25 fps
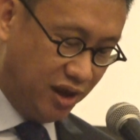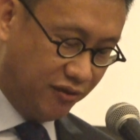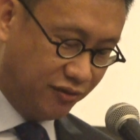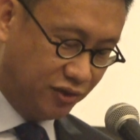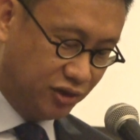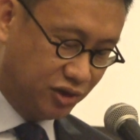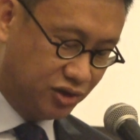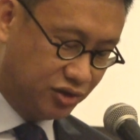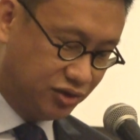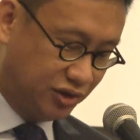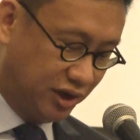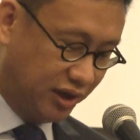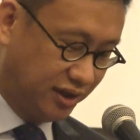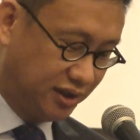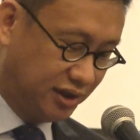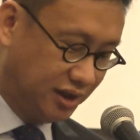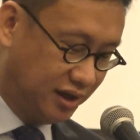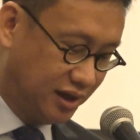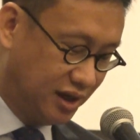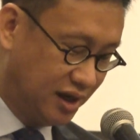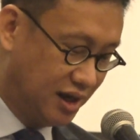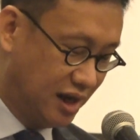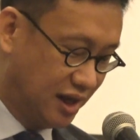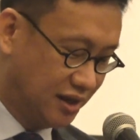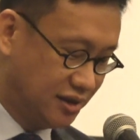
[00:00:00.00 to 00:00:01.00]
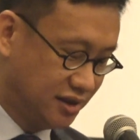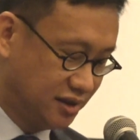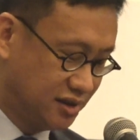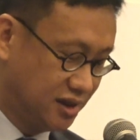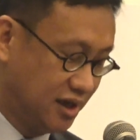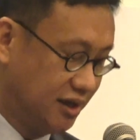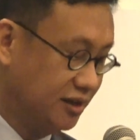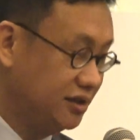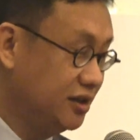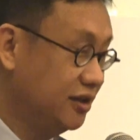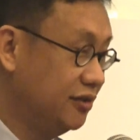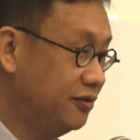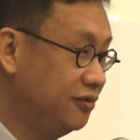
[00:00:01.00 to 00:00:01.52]
have to strengthen the
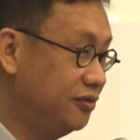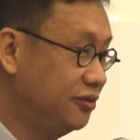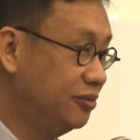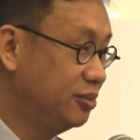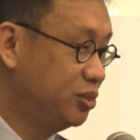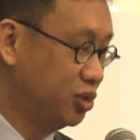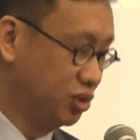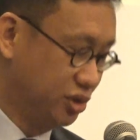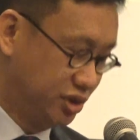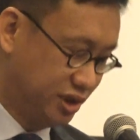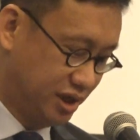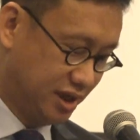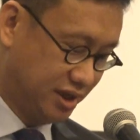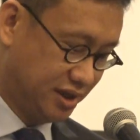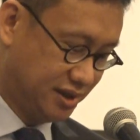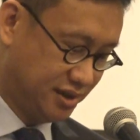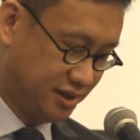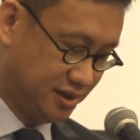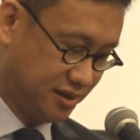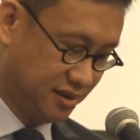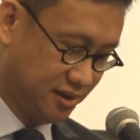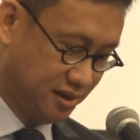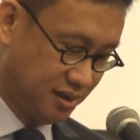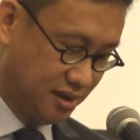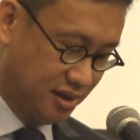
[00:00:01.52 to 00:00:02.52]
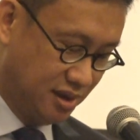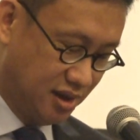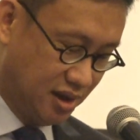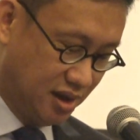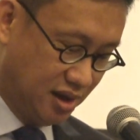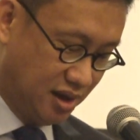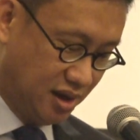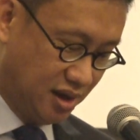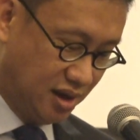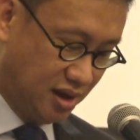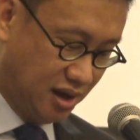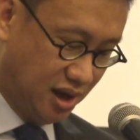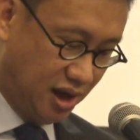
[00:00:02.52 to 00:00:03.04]
legislative process.
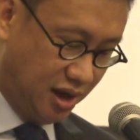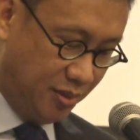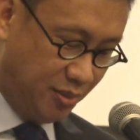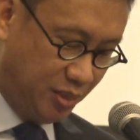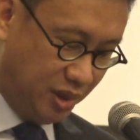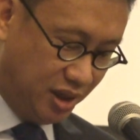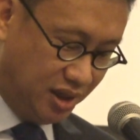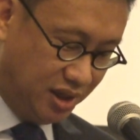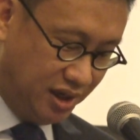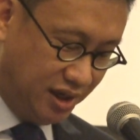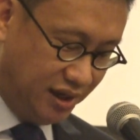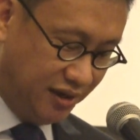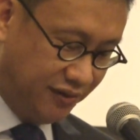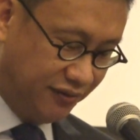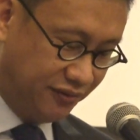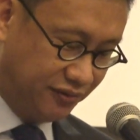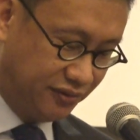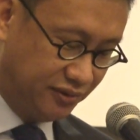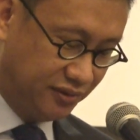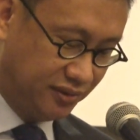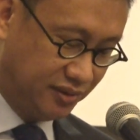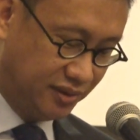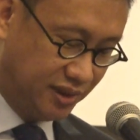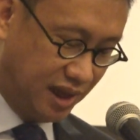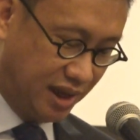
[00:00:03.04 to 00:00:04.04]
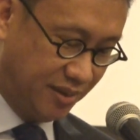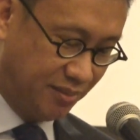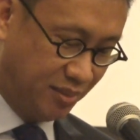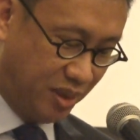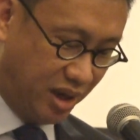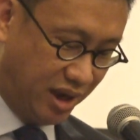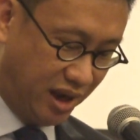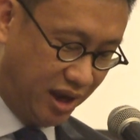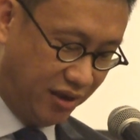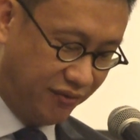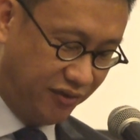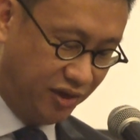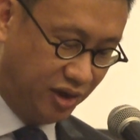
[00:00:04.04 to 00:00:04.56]
I believe that
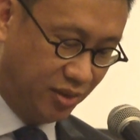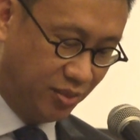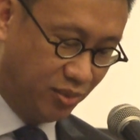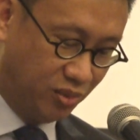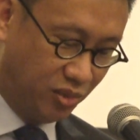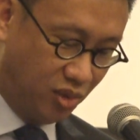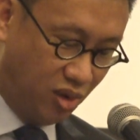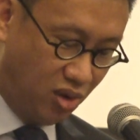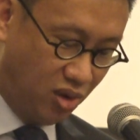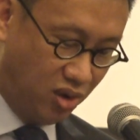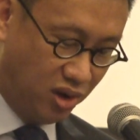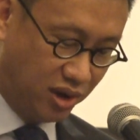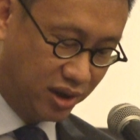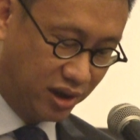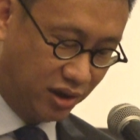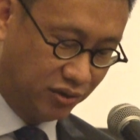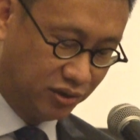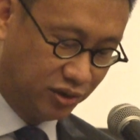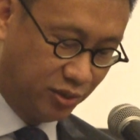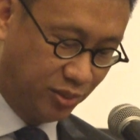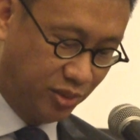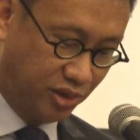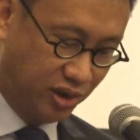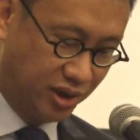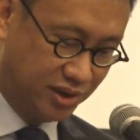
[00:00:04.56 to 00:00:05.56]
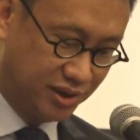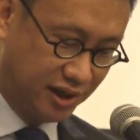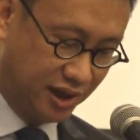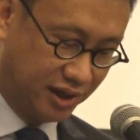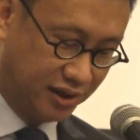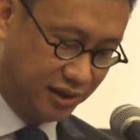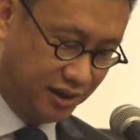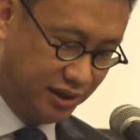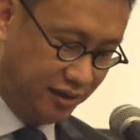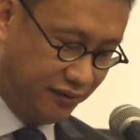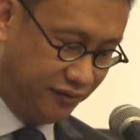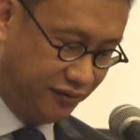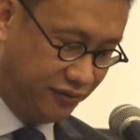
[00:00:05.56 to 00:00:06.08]
by having a more accountable
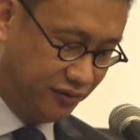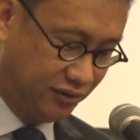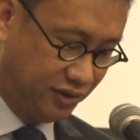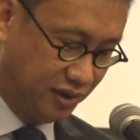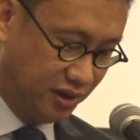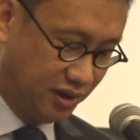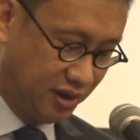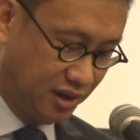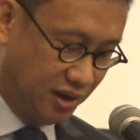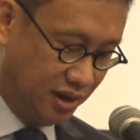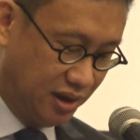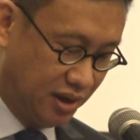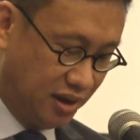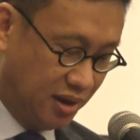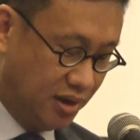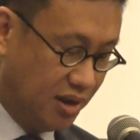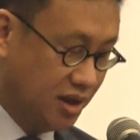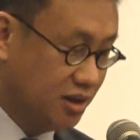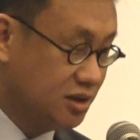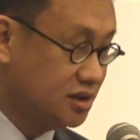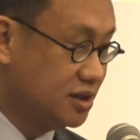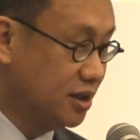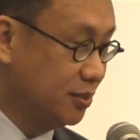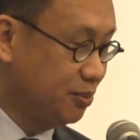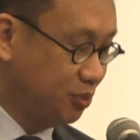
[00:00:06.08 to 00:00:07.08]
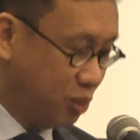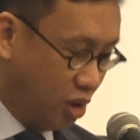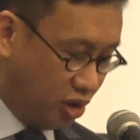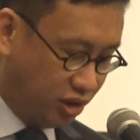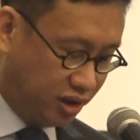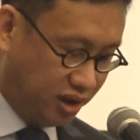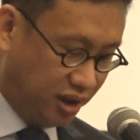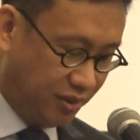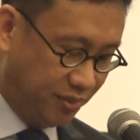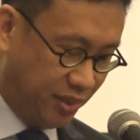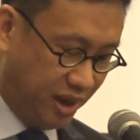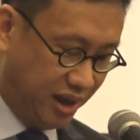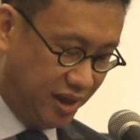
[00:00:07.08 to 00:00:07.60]
executive,
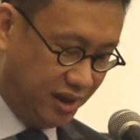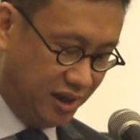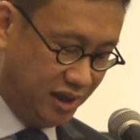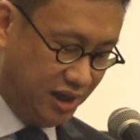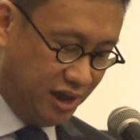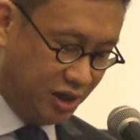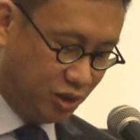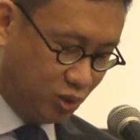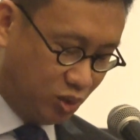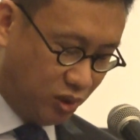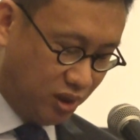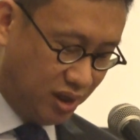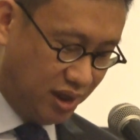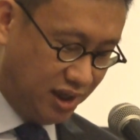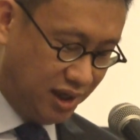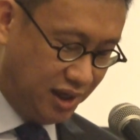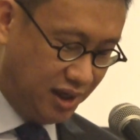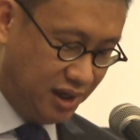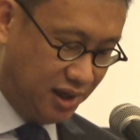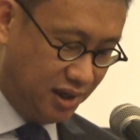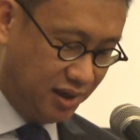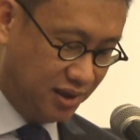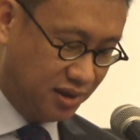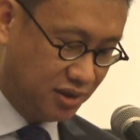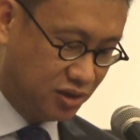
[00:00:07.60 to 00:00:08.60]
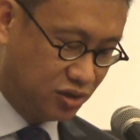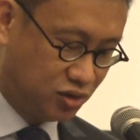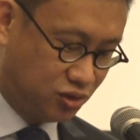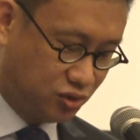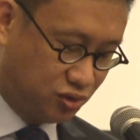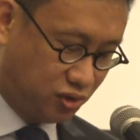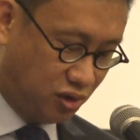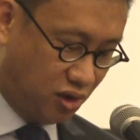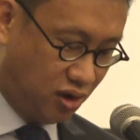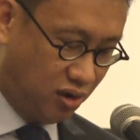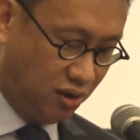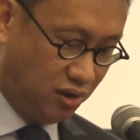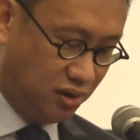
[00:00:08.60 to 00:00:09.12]
supported by equally
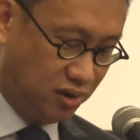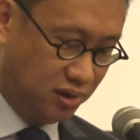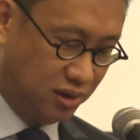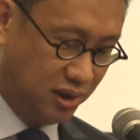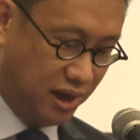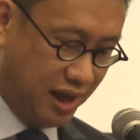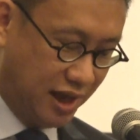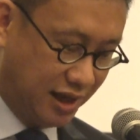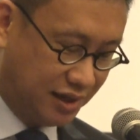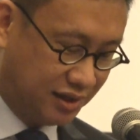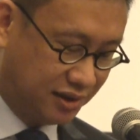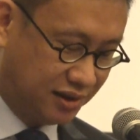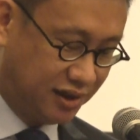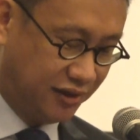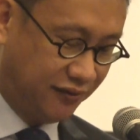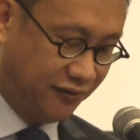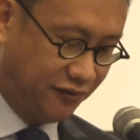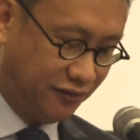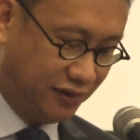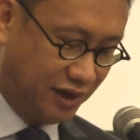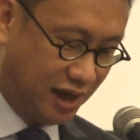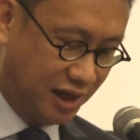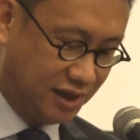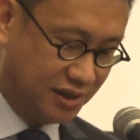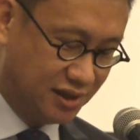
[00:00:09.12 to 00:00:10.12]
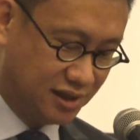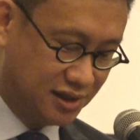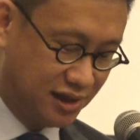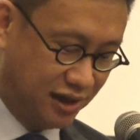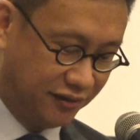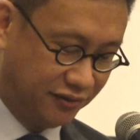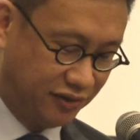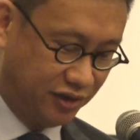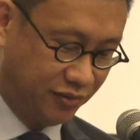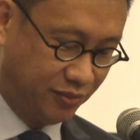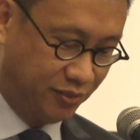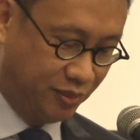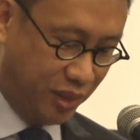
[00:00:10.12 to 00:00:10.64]
strong, active
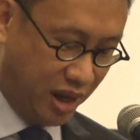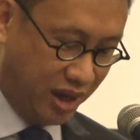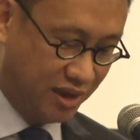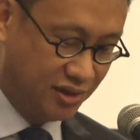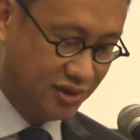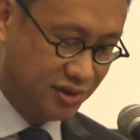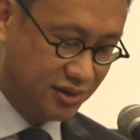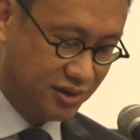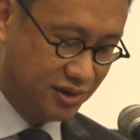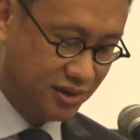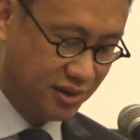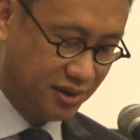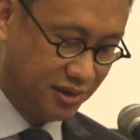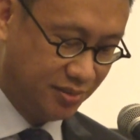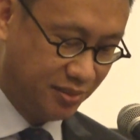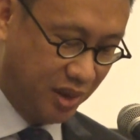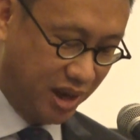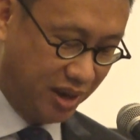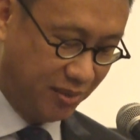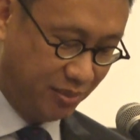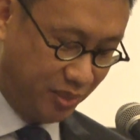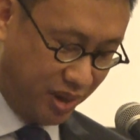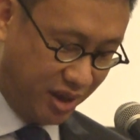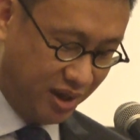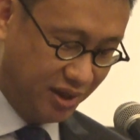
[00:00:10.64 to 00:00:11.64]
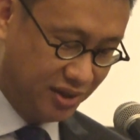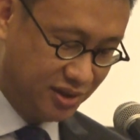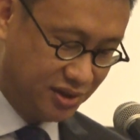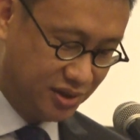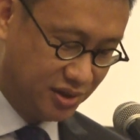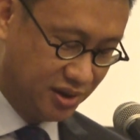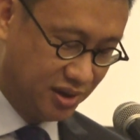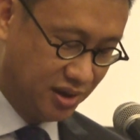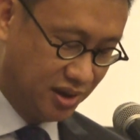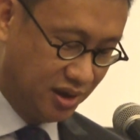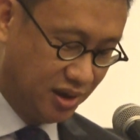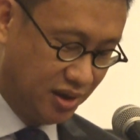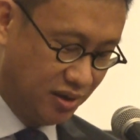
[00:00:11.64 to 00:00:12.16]
legislative backbench,
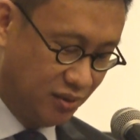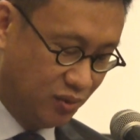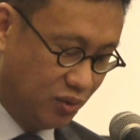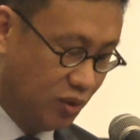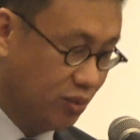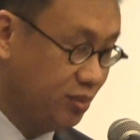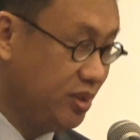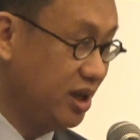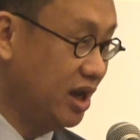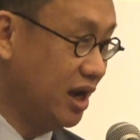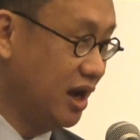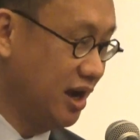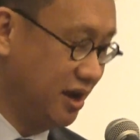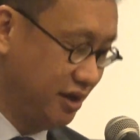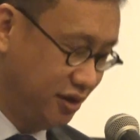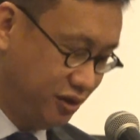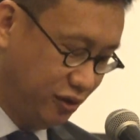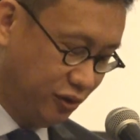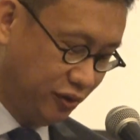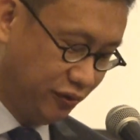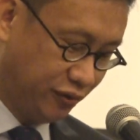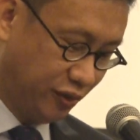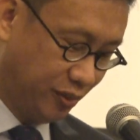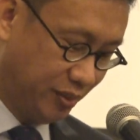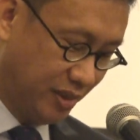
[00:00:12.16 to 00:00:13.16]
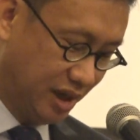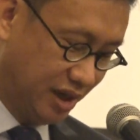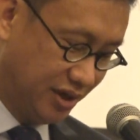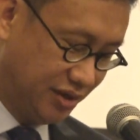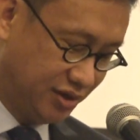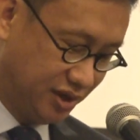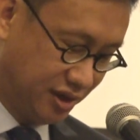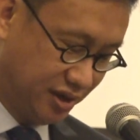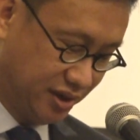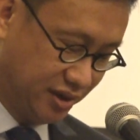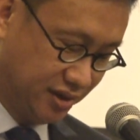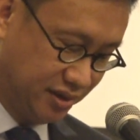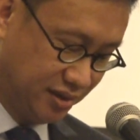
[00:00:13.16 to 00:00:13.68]
will be ideal for
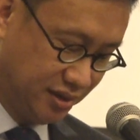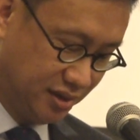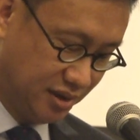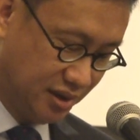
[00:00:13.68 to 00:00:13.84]
Malaysia.